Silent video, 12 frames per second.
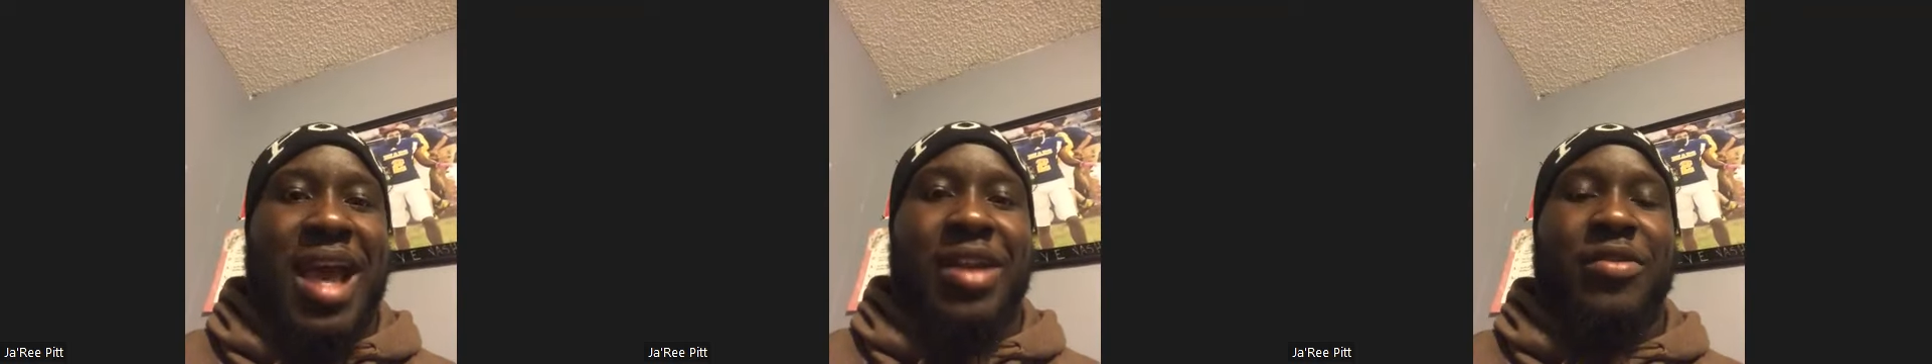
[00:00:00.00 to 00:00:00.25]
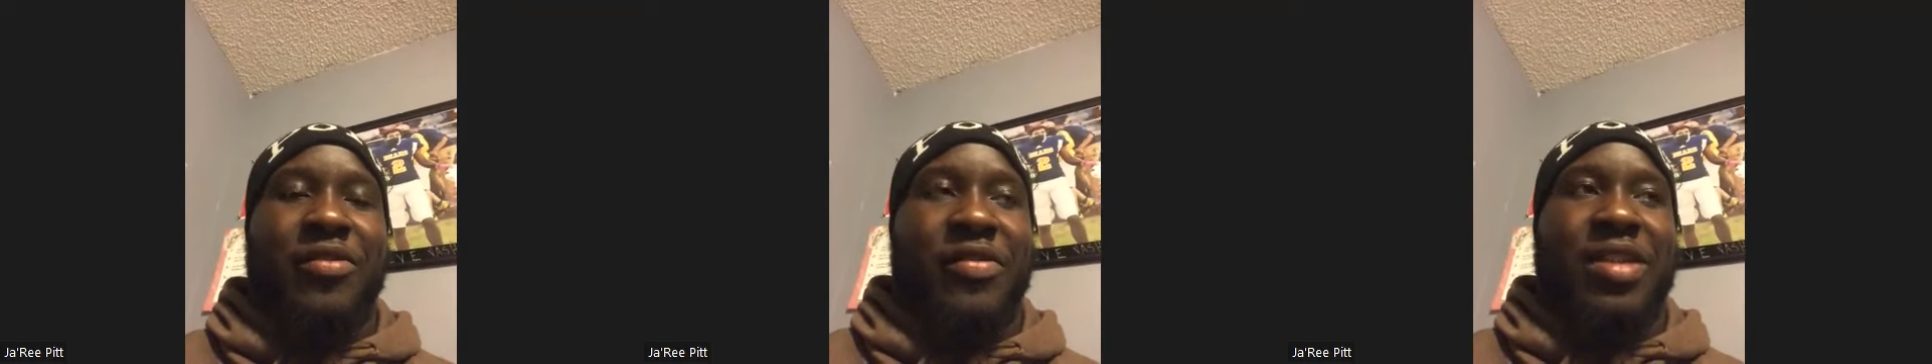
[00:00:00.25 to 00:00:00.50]
I
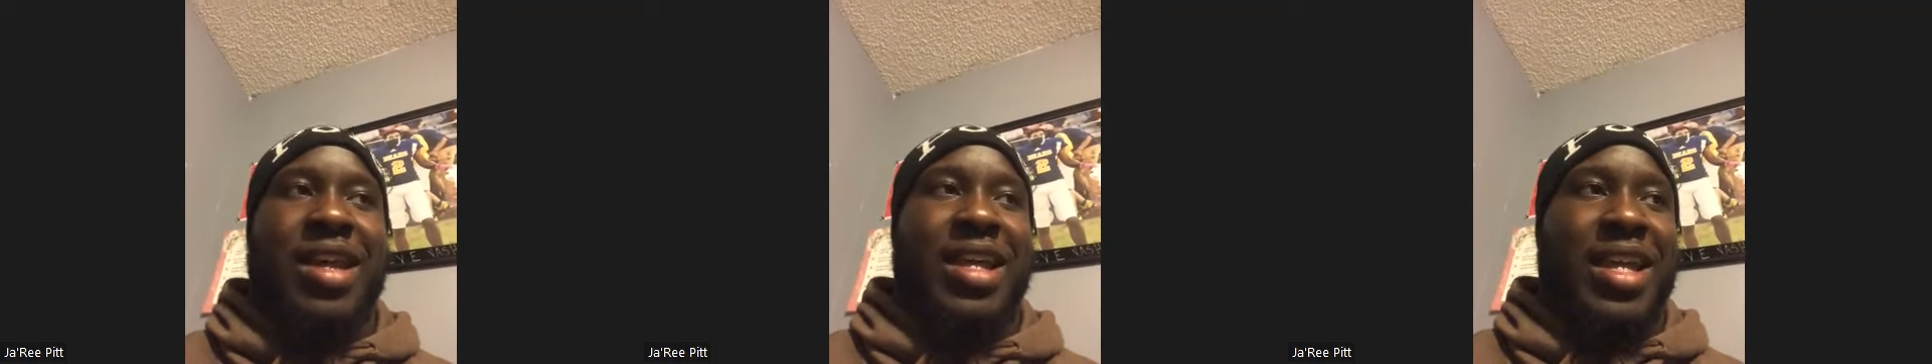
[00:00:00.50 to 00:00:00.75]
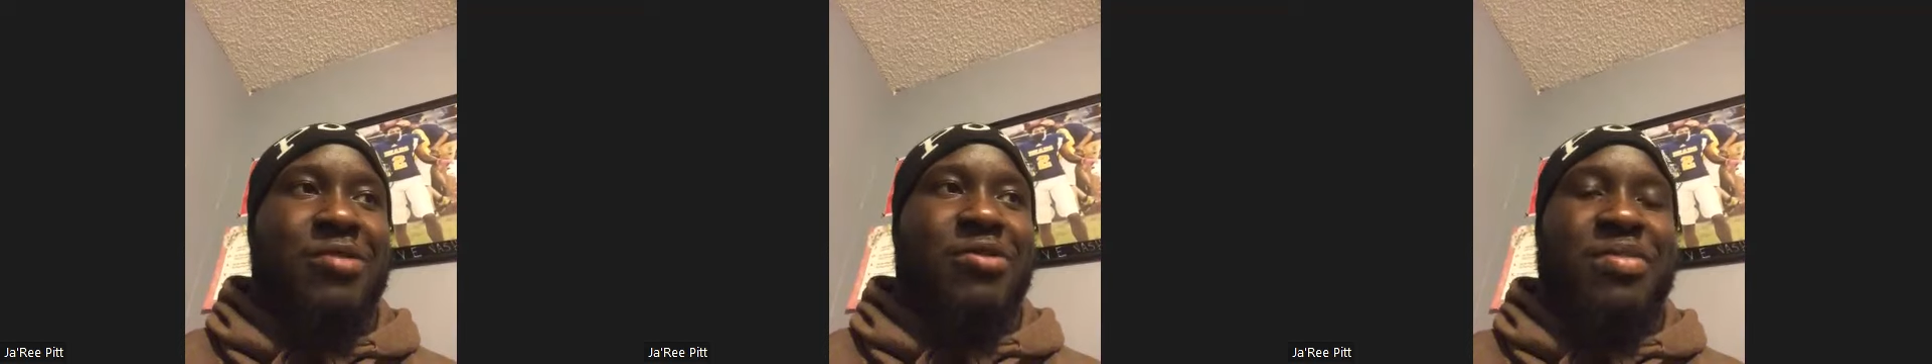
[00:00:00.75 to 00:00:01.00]
don't feel
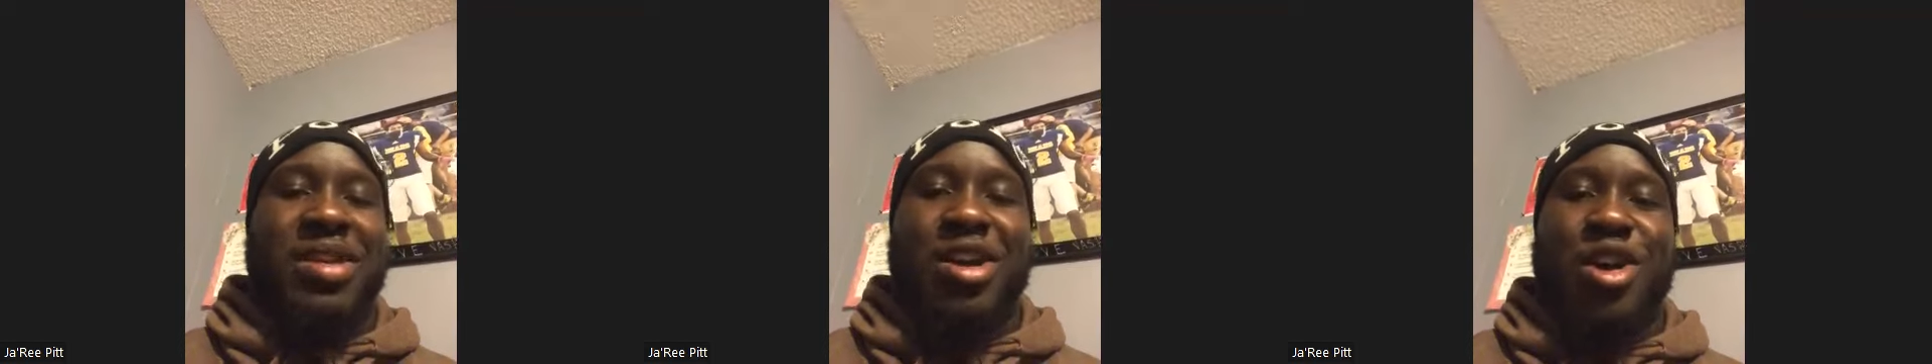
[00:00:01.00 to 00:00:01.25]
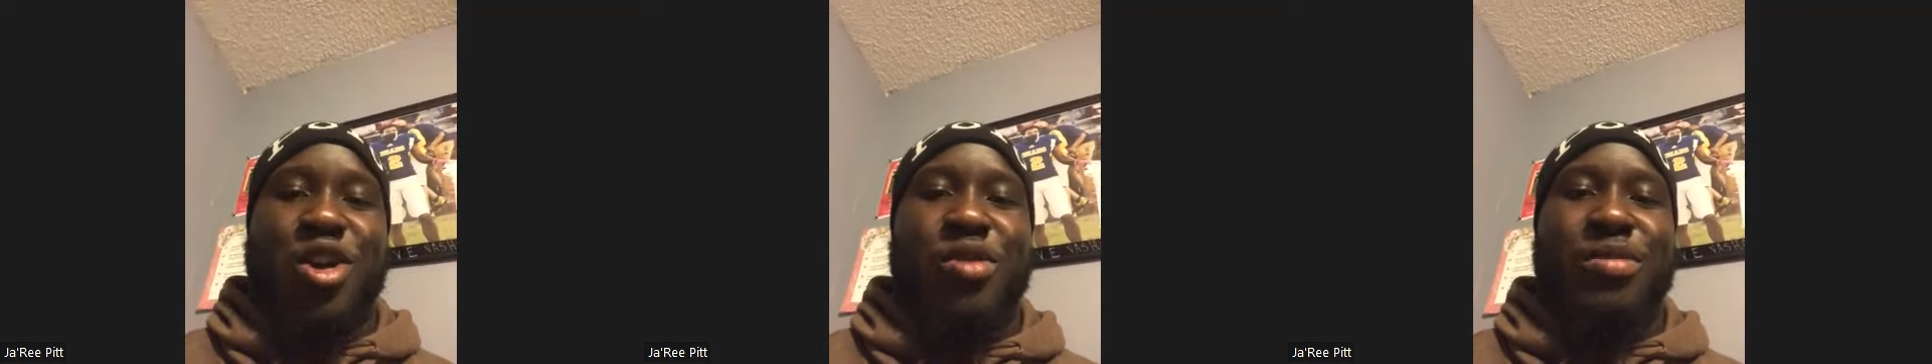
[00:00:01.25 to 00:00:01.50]
like it would be
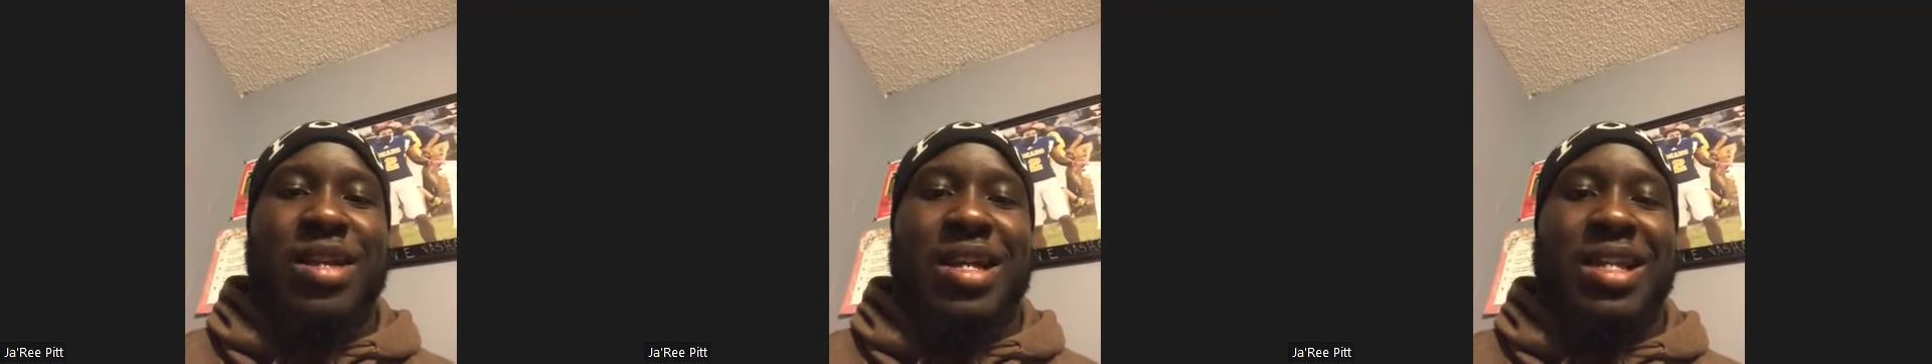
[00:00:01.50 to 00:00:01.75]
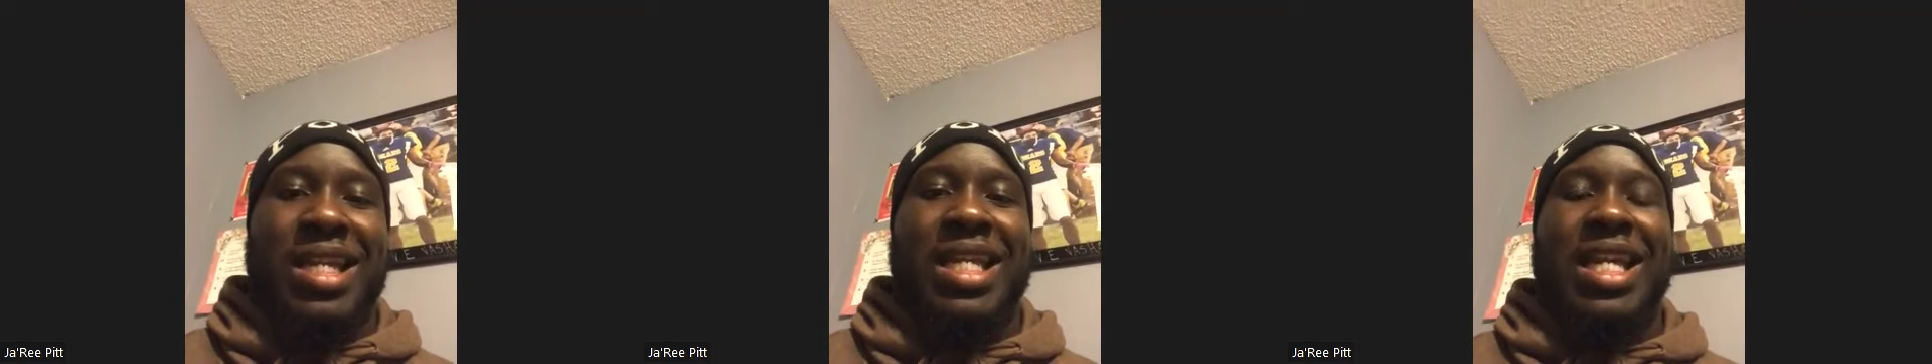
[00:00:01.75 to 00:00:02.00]
a horrible
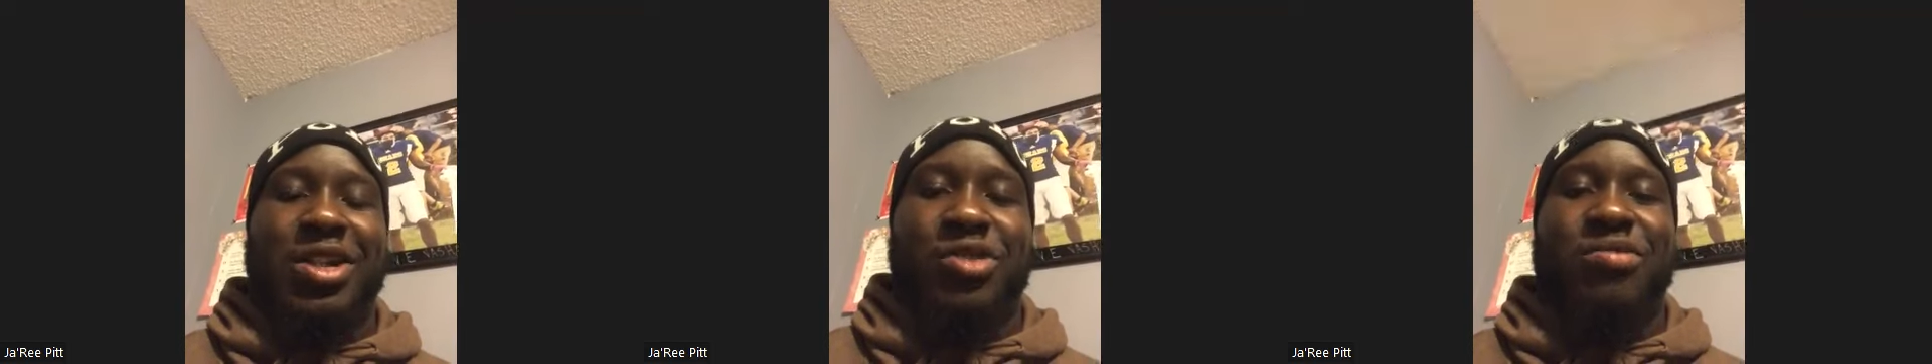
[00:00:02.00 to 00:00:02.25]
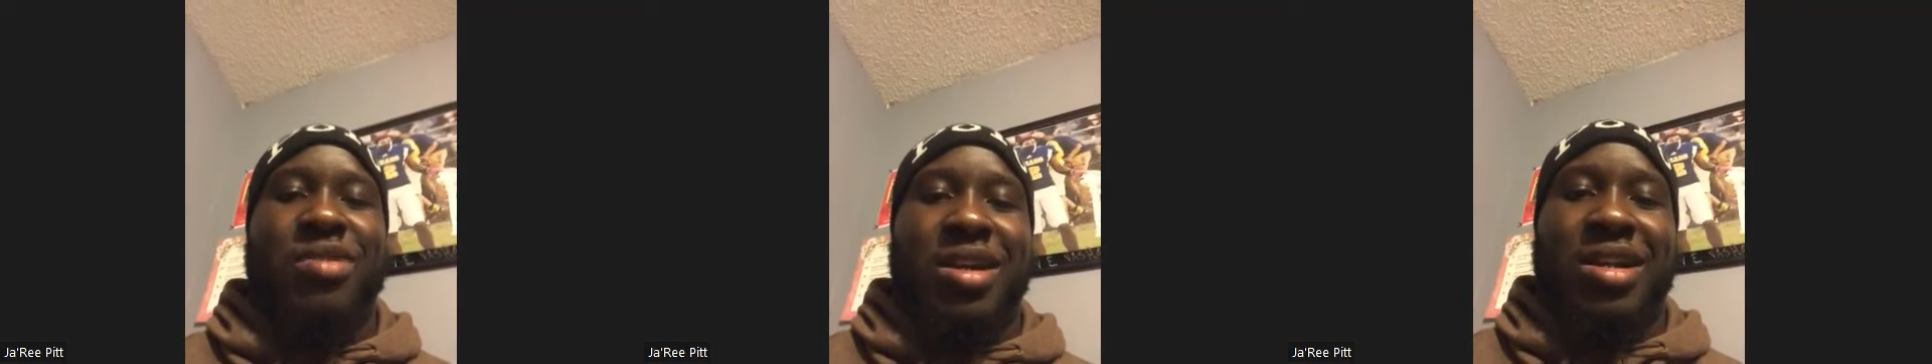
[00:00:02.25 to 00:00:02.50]
idea that
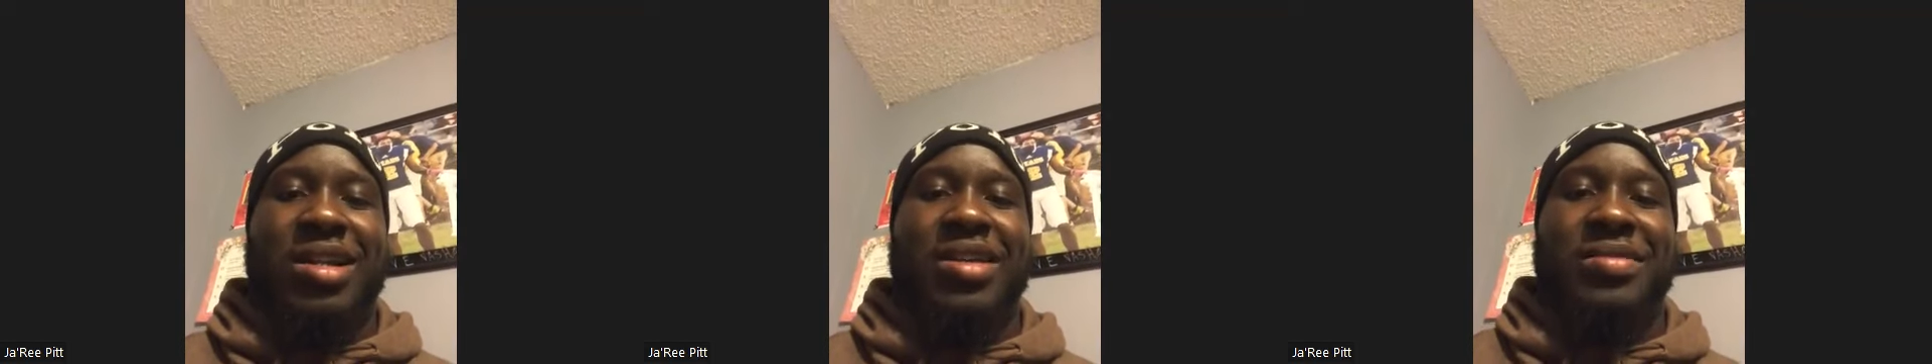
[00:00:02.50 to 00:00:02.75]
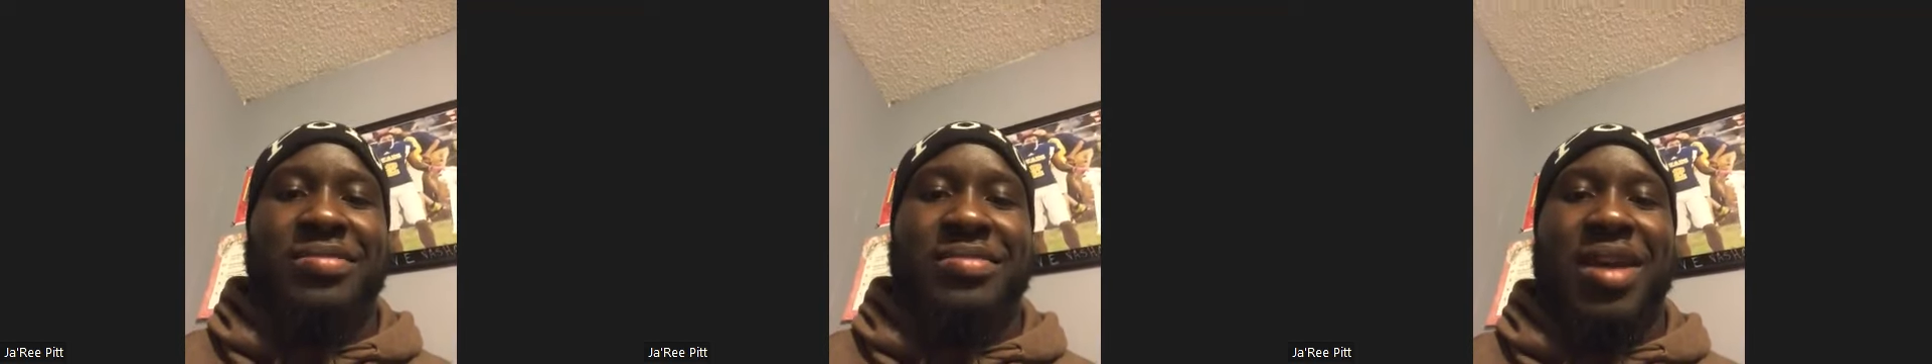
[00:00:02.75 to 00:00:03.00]
you bring it
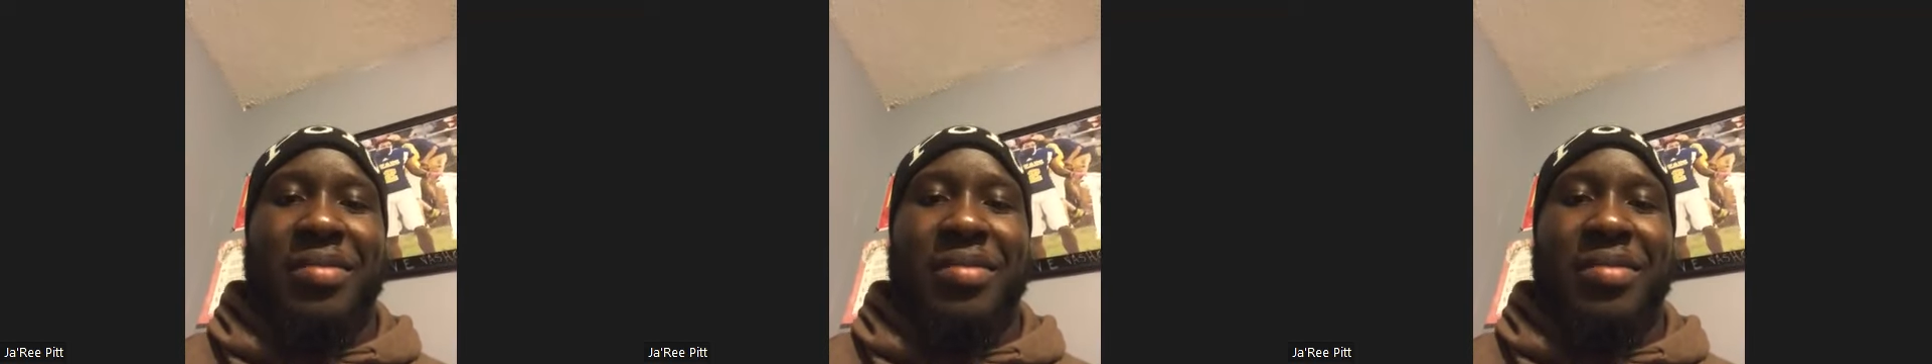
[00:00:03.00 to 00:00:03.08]
up.